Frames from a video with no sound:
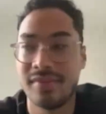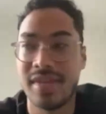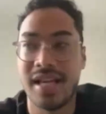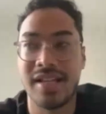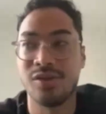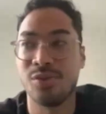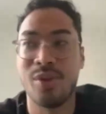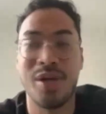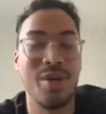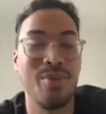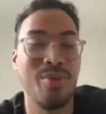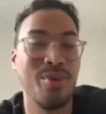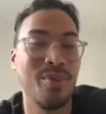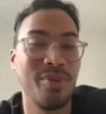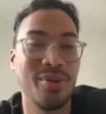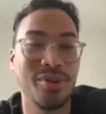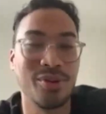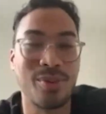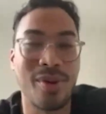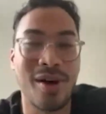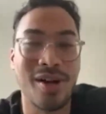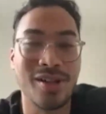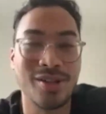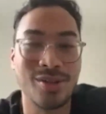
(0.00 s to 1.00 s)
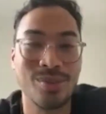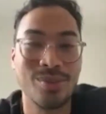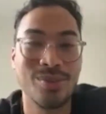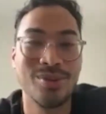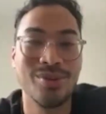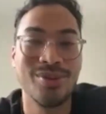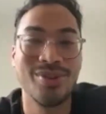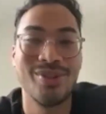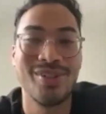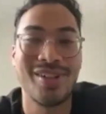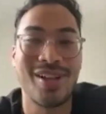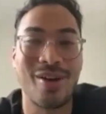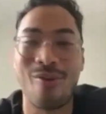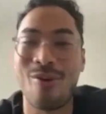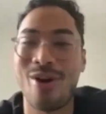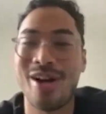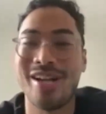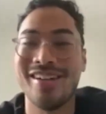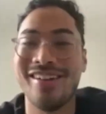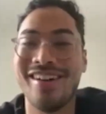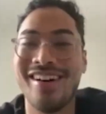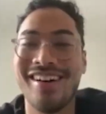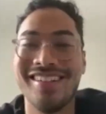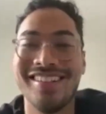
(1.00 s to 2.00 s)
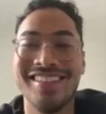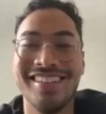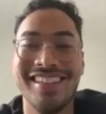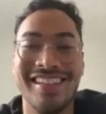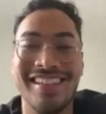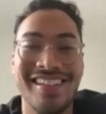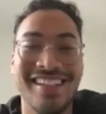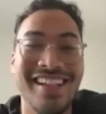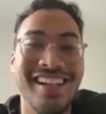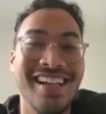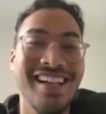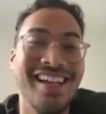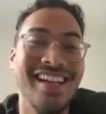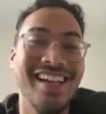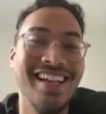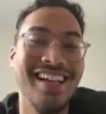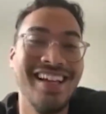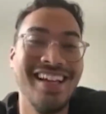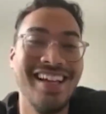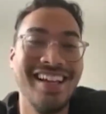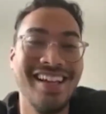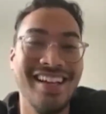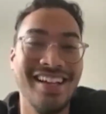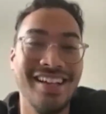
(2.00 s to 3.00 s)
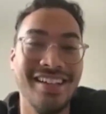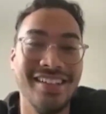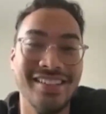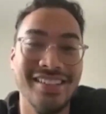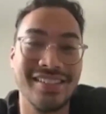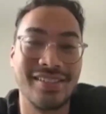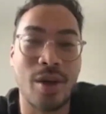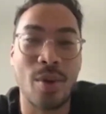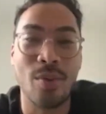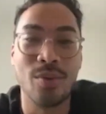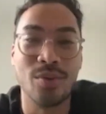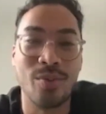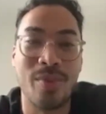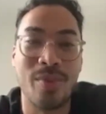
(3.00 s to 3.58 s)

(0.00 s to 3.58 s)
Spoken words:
as many people as possible, you know, like why not? And it just comes